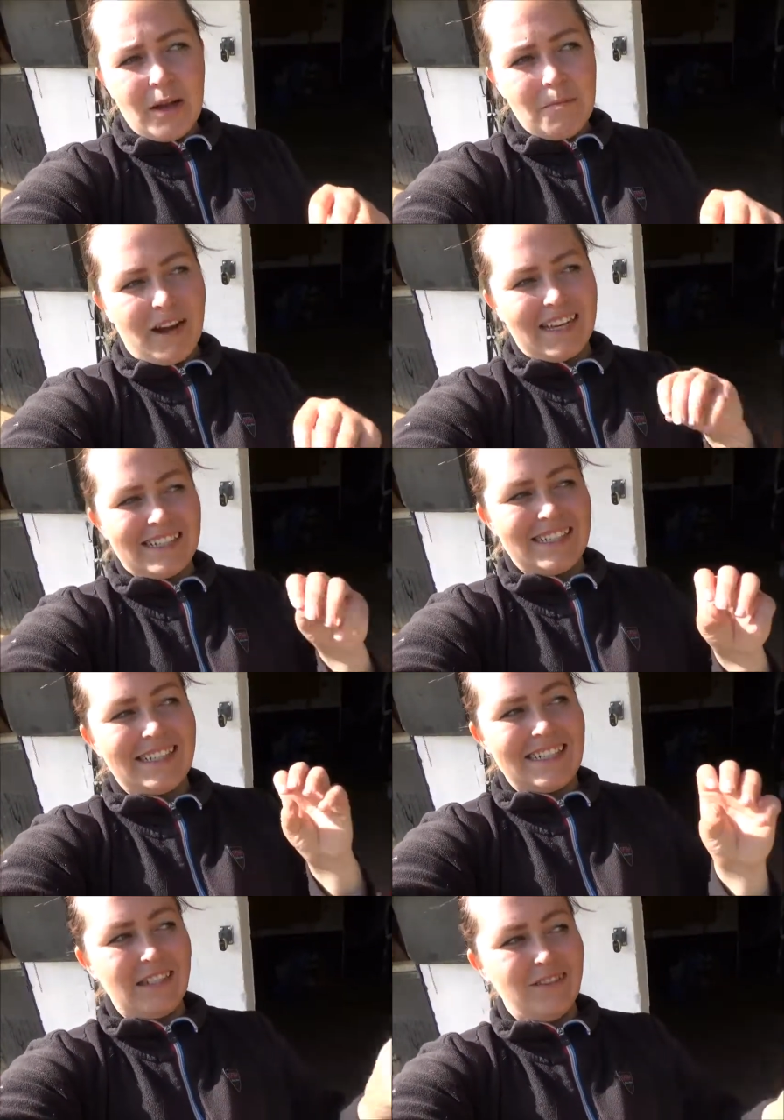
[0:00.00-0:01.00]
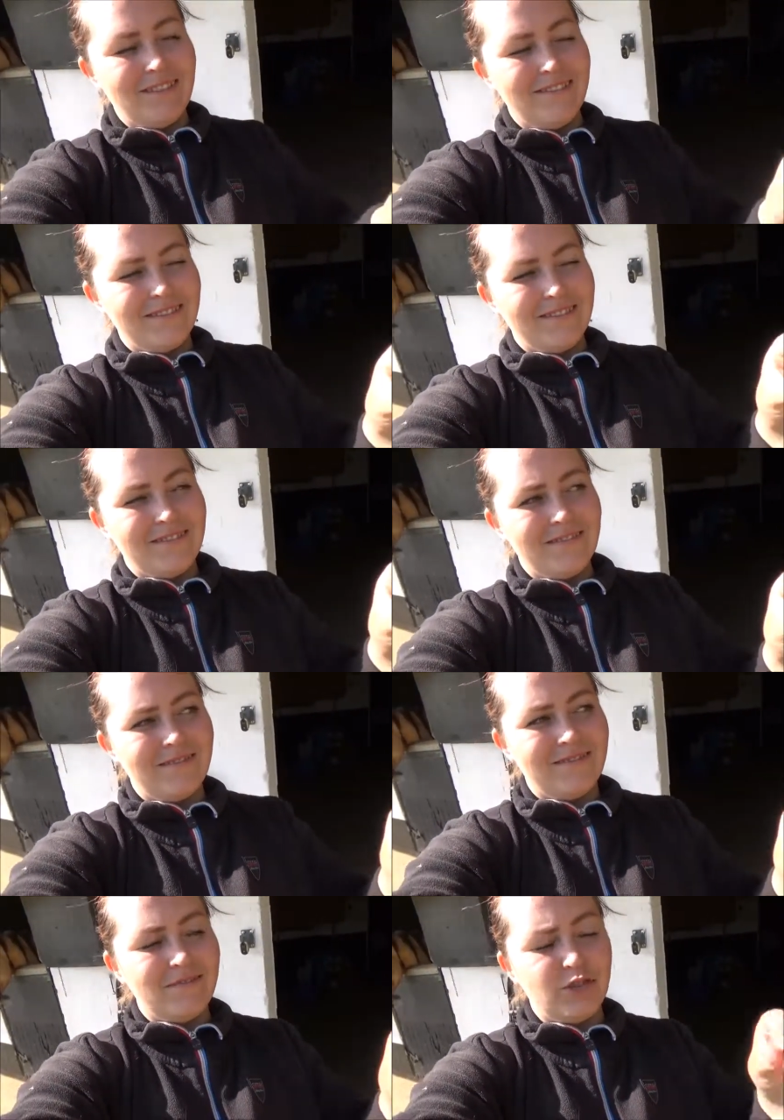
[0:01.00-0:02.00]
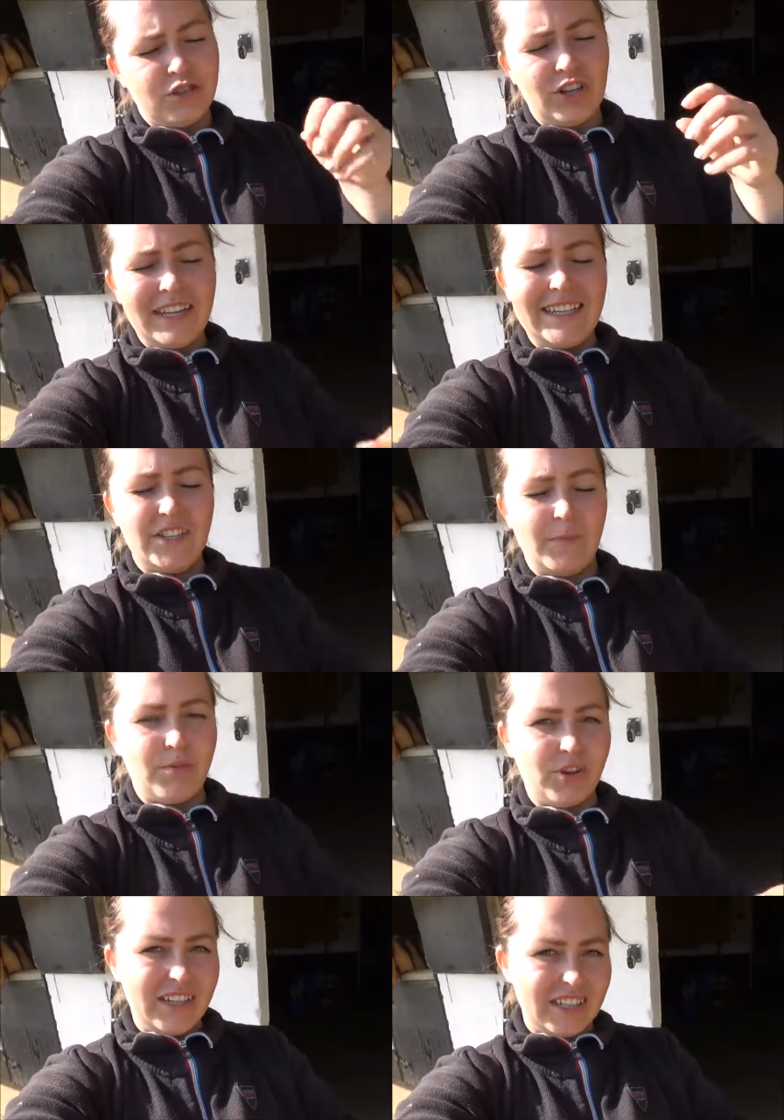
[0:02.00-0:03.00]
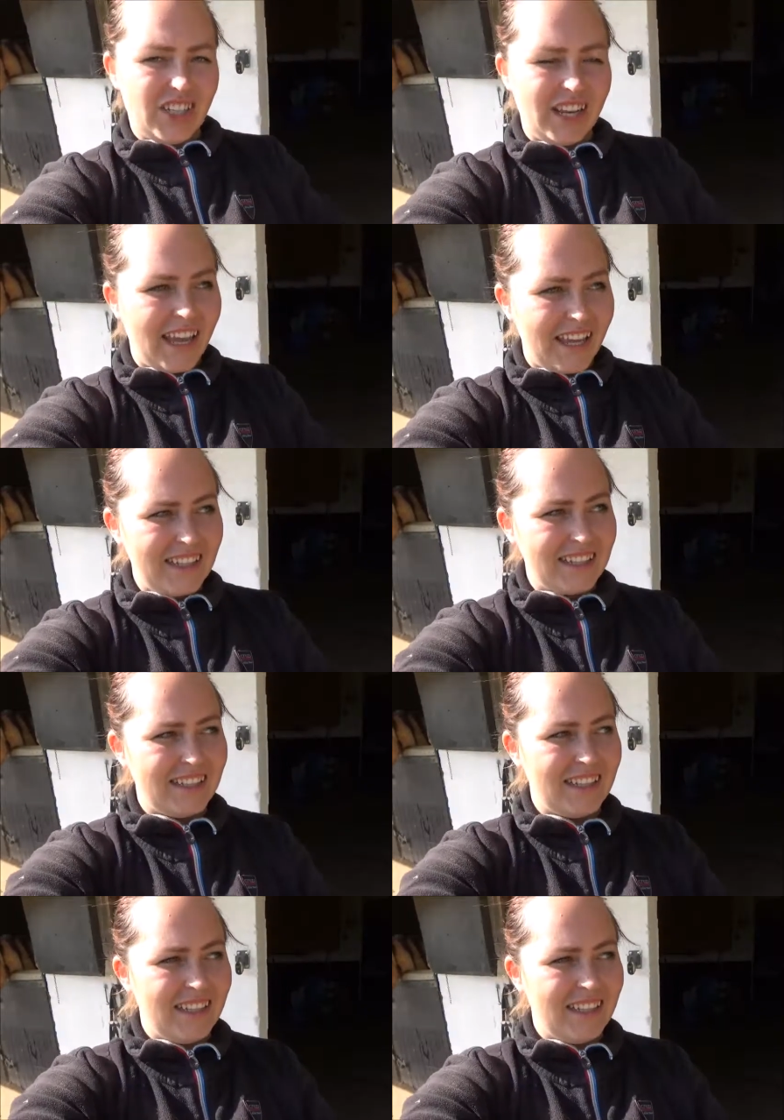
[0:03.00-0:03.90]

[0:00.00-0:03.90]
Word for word: but I can still try to appreciate